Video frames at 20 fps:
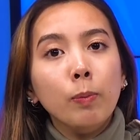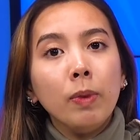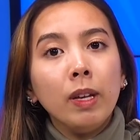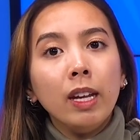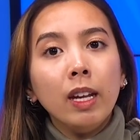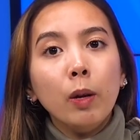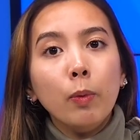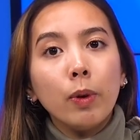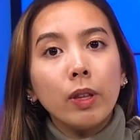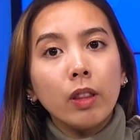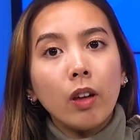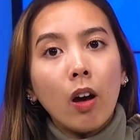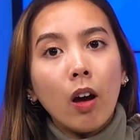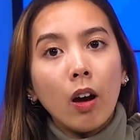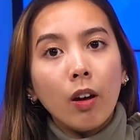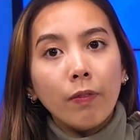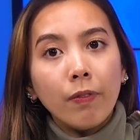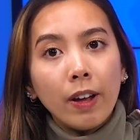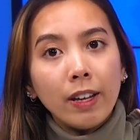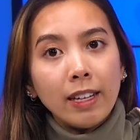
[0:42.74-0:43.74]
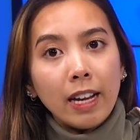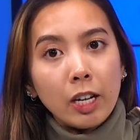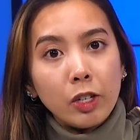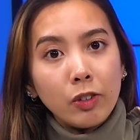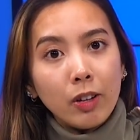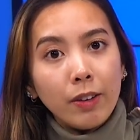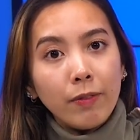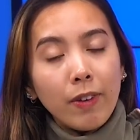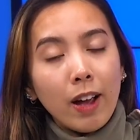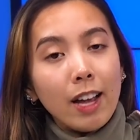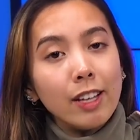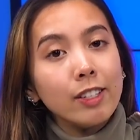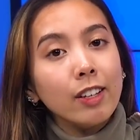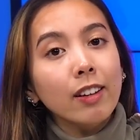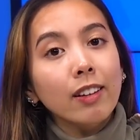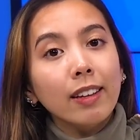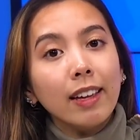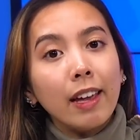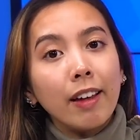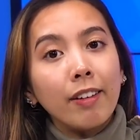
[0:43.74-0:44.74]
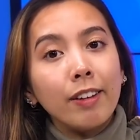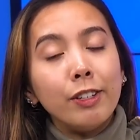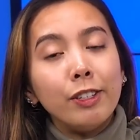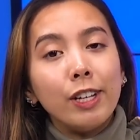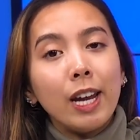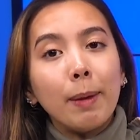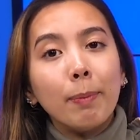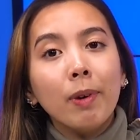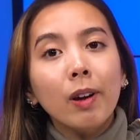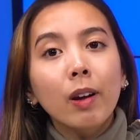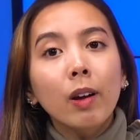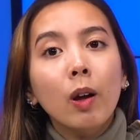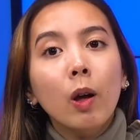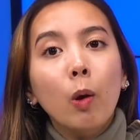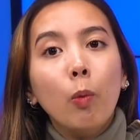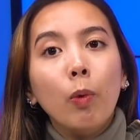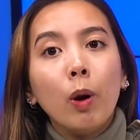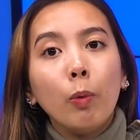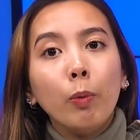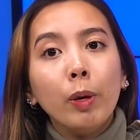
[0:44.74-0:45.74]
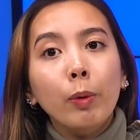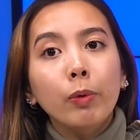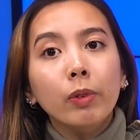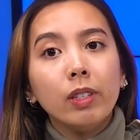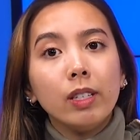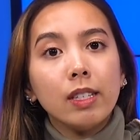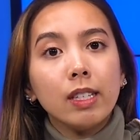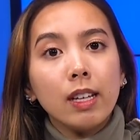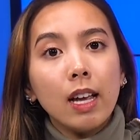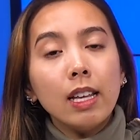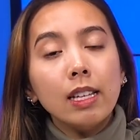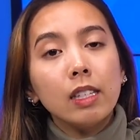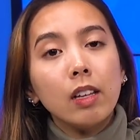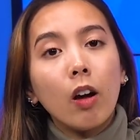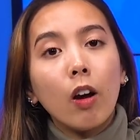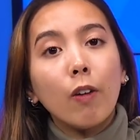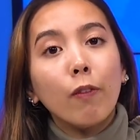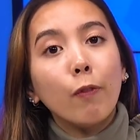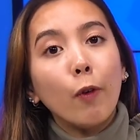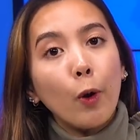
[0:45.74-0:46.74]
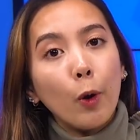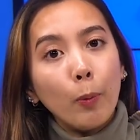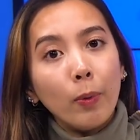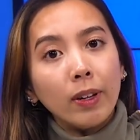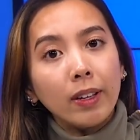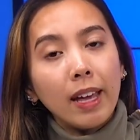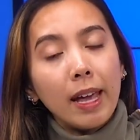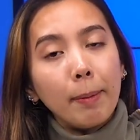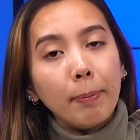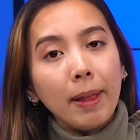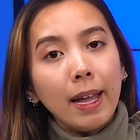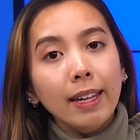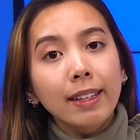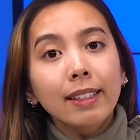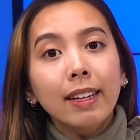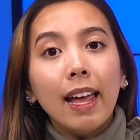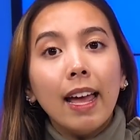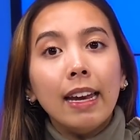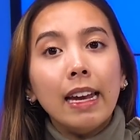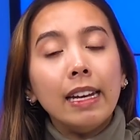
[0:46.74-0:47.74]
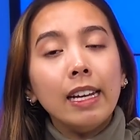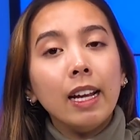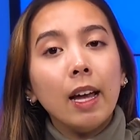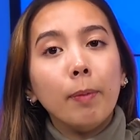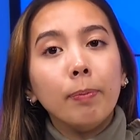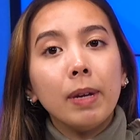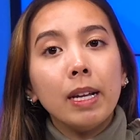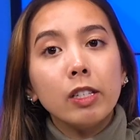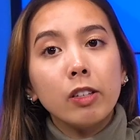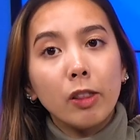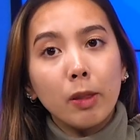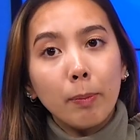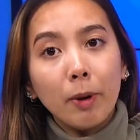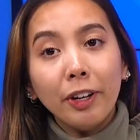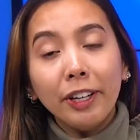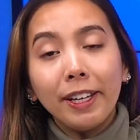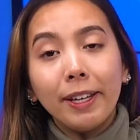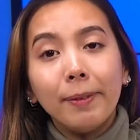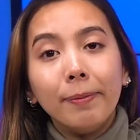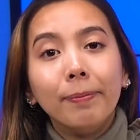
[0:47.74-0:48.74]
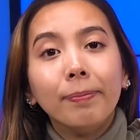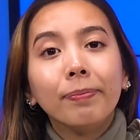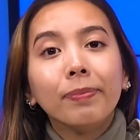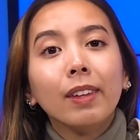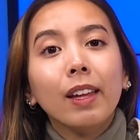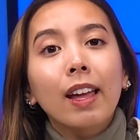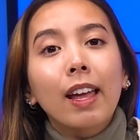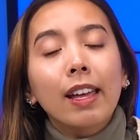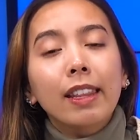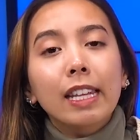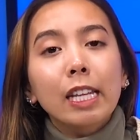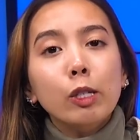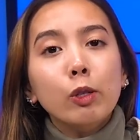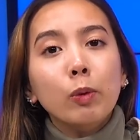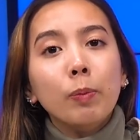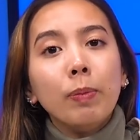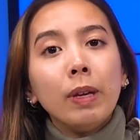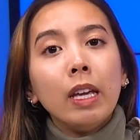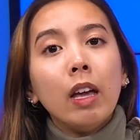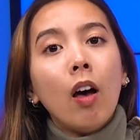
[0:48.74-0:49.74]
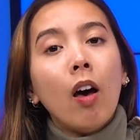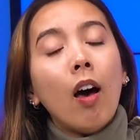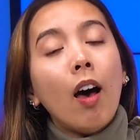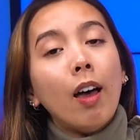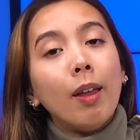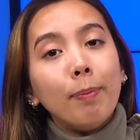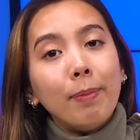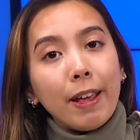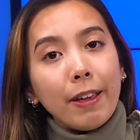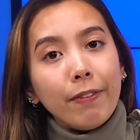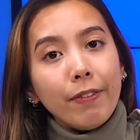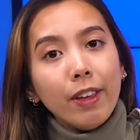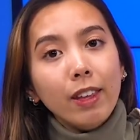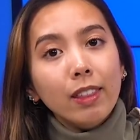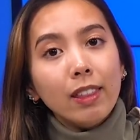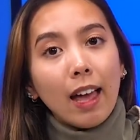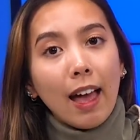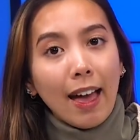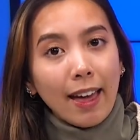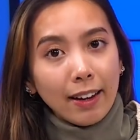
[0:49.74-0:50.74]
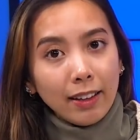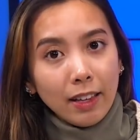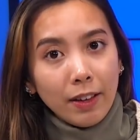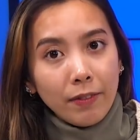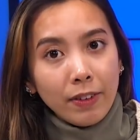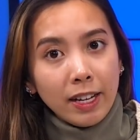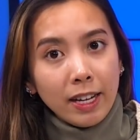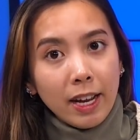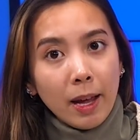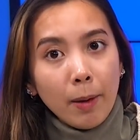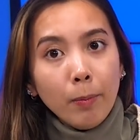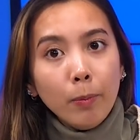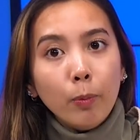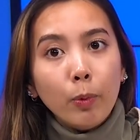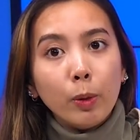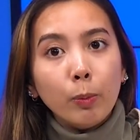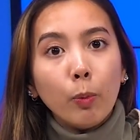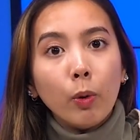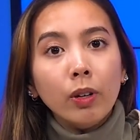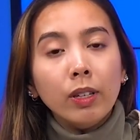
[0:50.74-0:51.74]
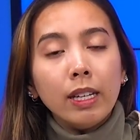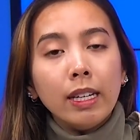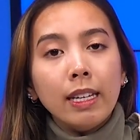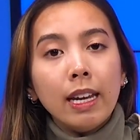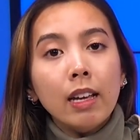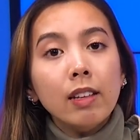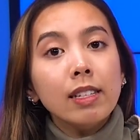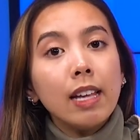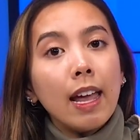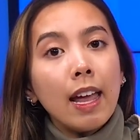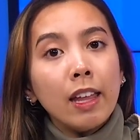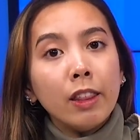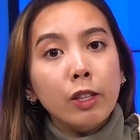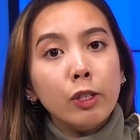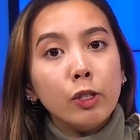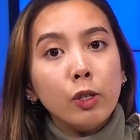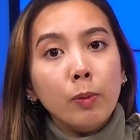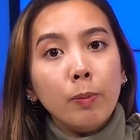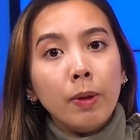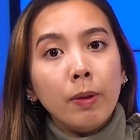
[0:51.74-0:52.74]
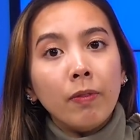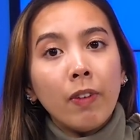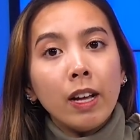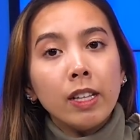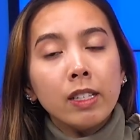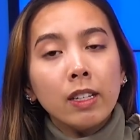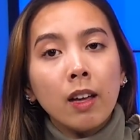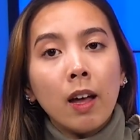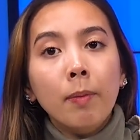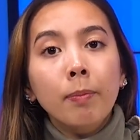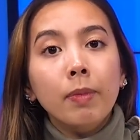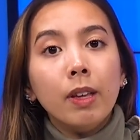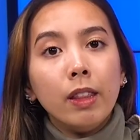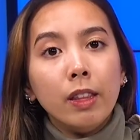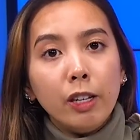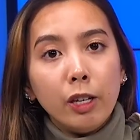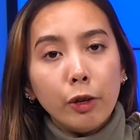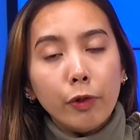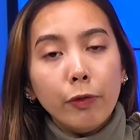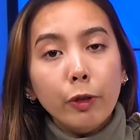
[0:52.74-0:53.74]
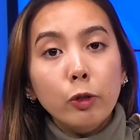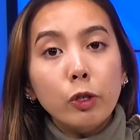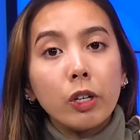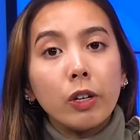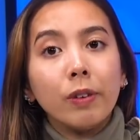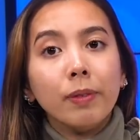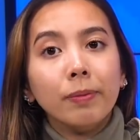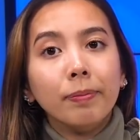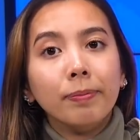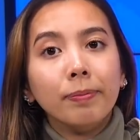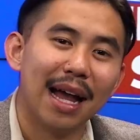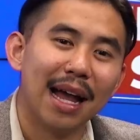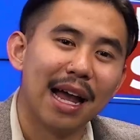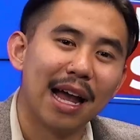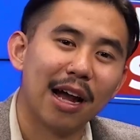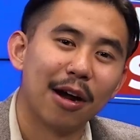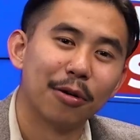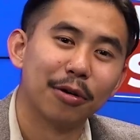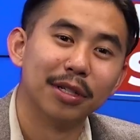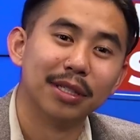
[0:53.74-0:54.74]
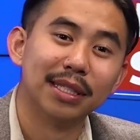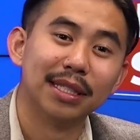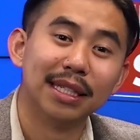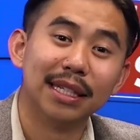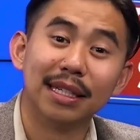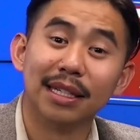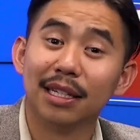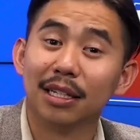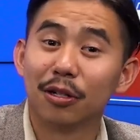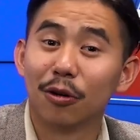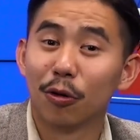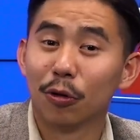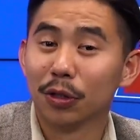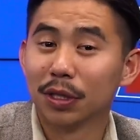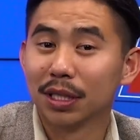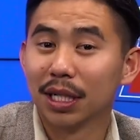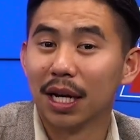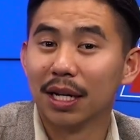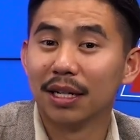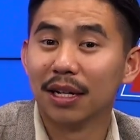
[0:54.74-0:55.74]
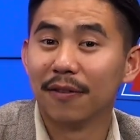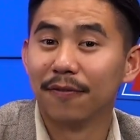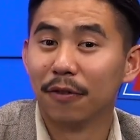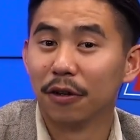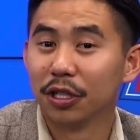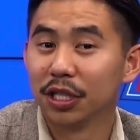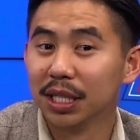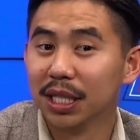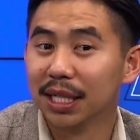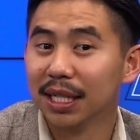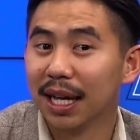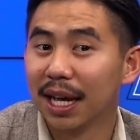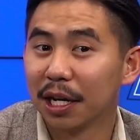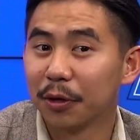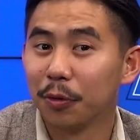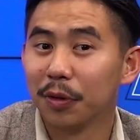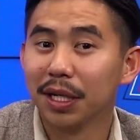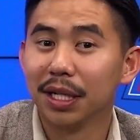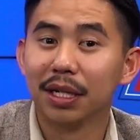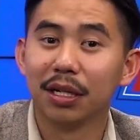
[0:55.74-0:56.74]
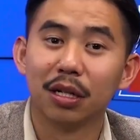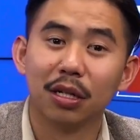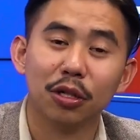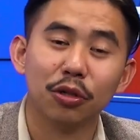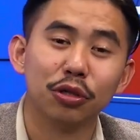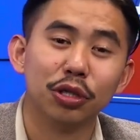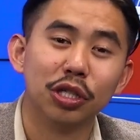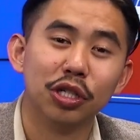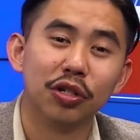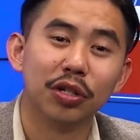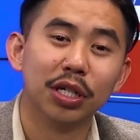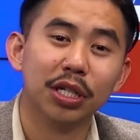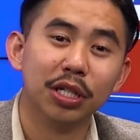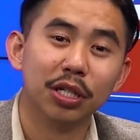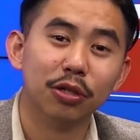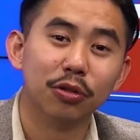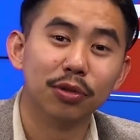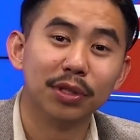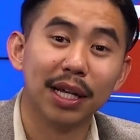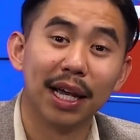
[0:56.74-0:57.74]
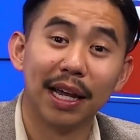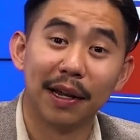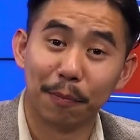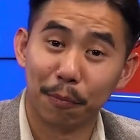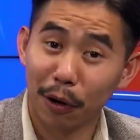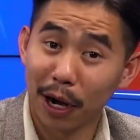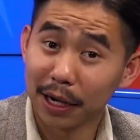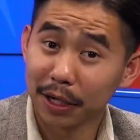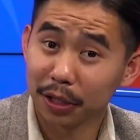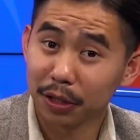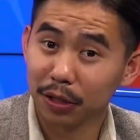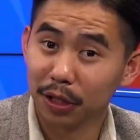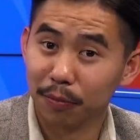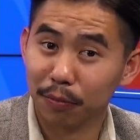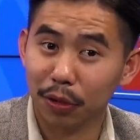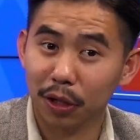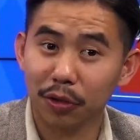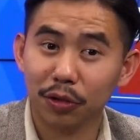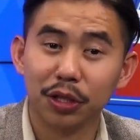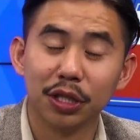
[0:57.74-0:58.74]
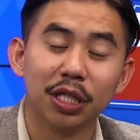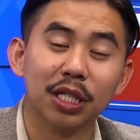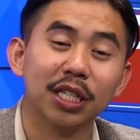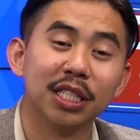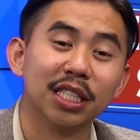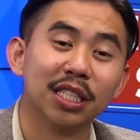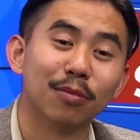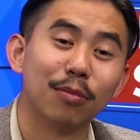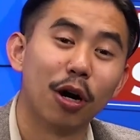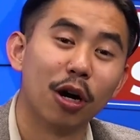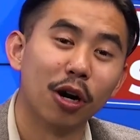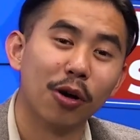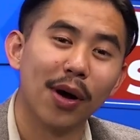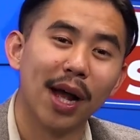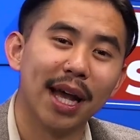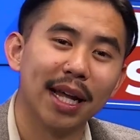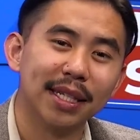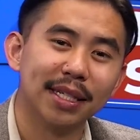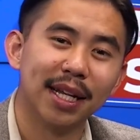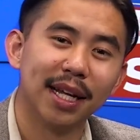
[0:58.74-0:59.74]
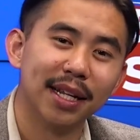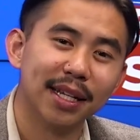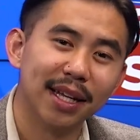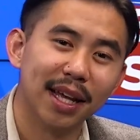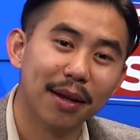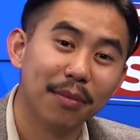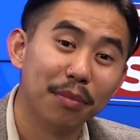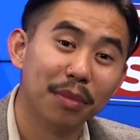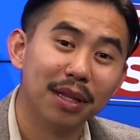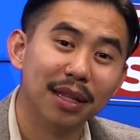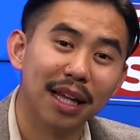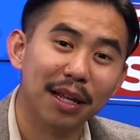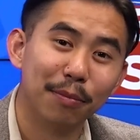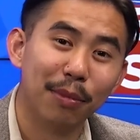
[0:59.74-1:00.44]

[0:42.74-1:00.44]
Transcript: meeting with our financial advisor, Karen Jaber, where we will discuss our 401k plan and any updates on the market. This will be on May 5th at 11 a.m. with more details and the Zoom invite to come in the near future. Our CE course on diversity, equity, and inclusion you can use, a practical approach, is tomorrow at 10 a.m., led